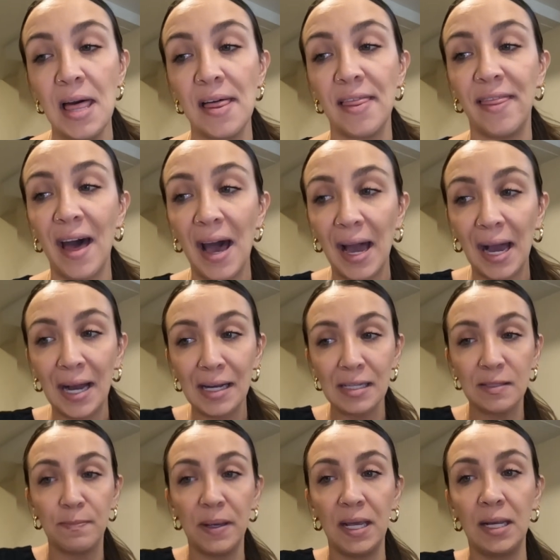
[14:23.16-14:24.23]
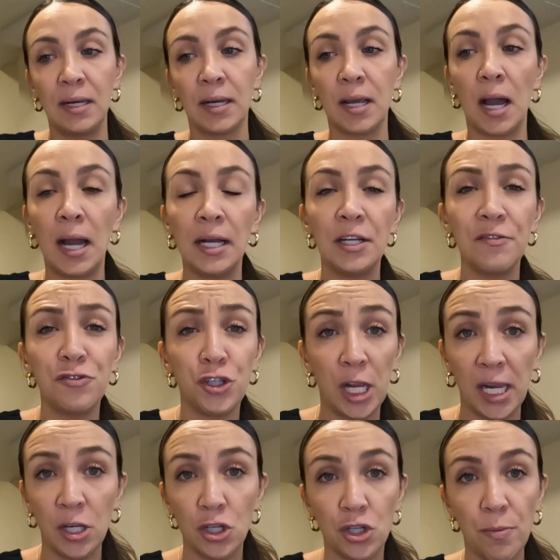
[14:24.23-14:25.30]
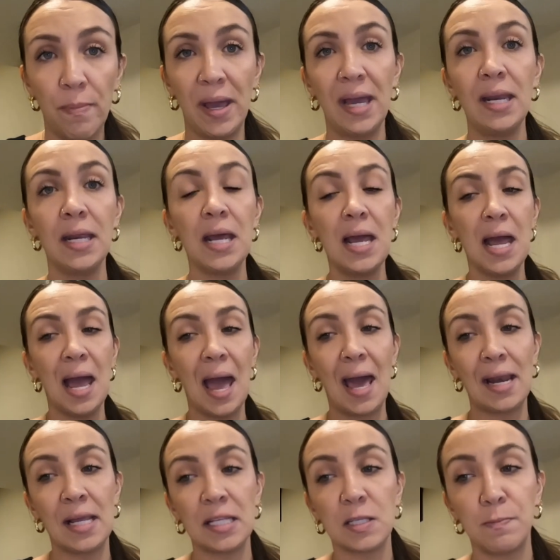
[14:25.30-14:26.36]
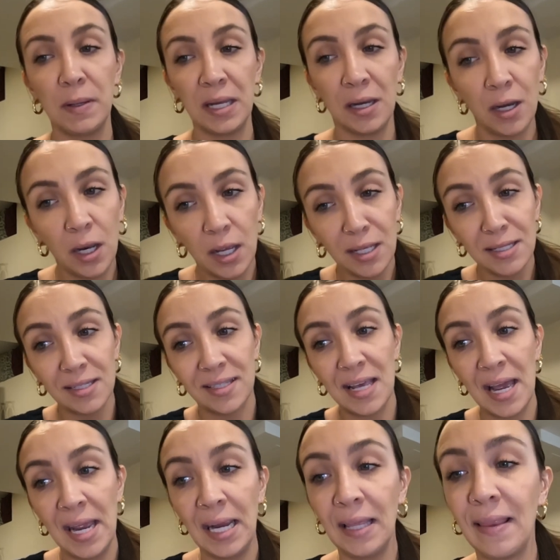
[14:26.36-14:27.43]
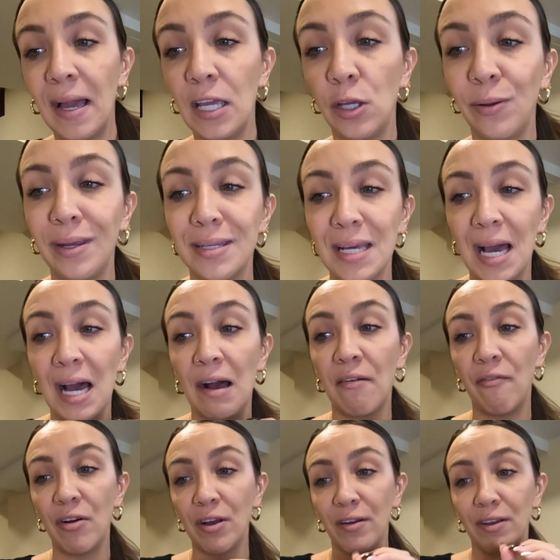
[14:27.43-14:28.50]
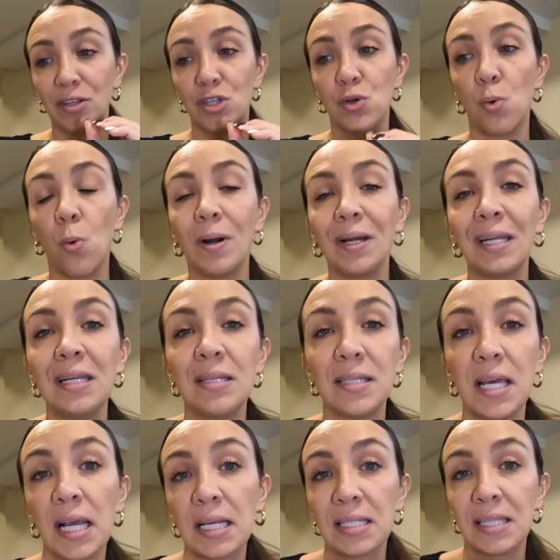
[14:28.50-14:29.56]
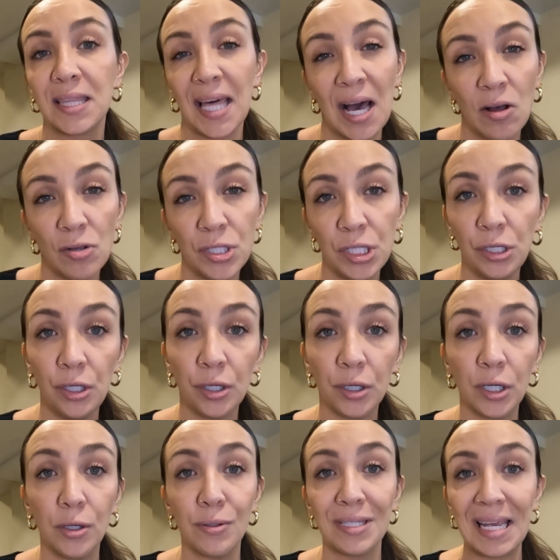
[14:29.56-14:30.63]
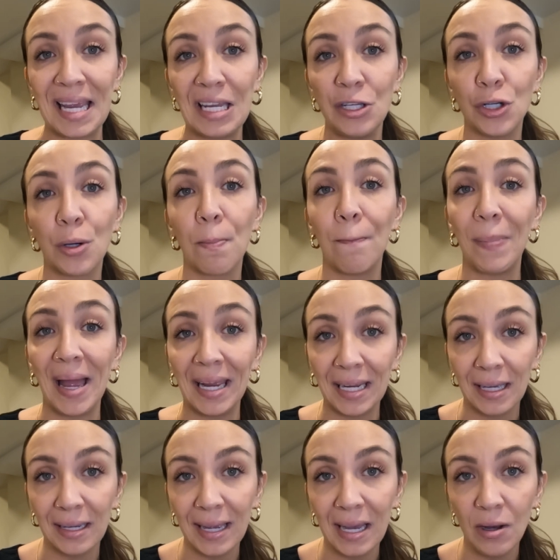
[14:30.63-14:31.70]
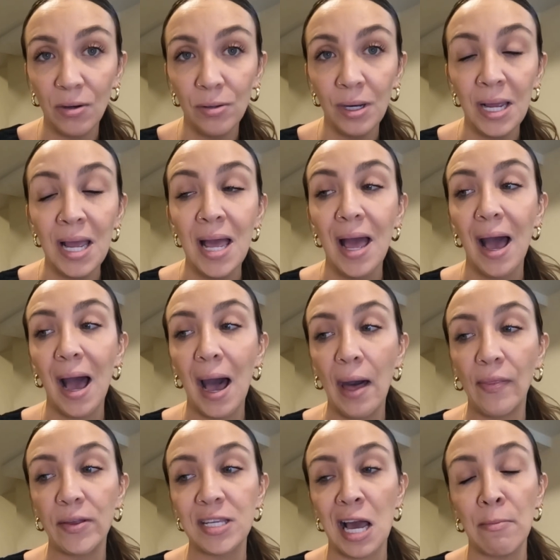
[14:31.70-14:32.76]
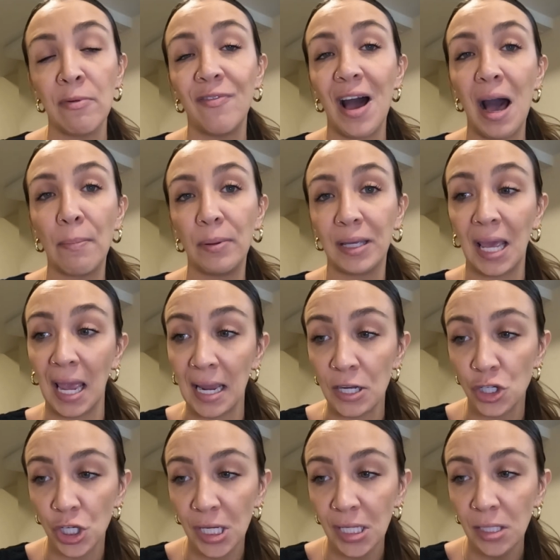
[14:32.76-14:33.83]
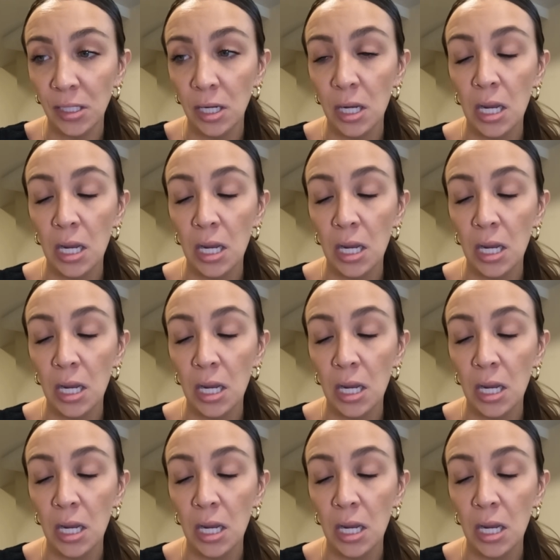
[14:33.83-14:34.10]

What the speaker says: that has been kind of changed a bit, and it's been saying that you need to have 26,000 euros in your bank account at the time of application,